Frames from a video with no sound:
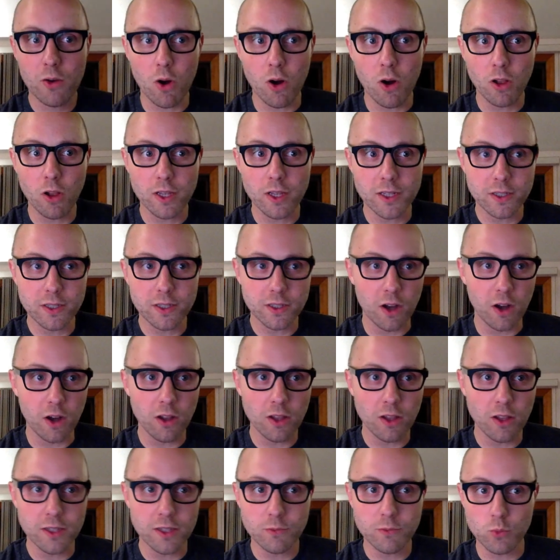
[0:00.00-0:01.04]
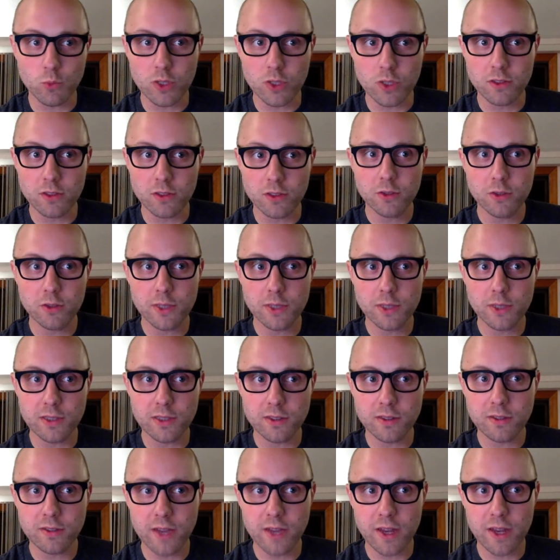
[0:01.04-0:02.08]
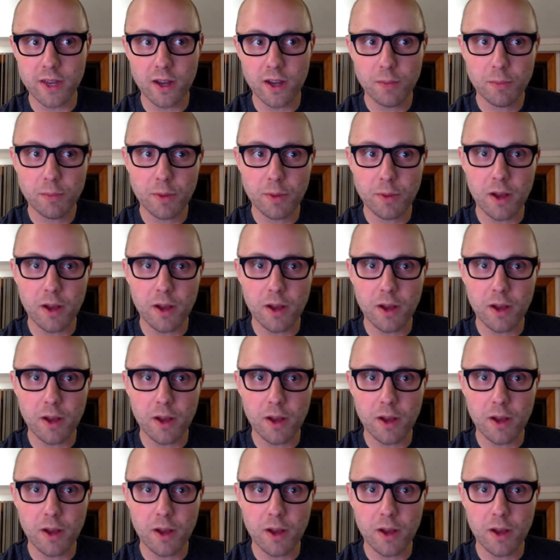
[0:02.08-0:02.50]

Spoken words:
all it will do is set up.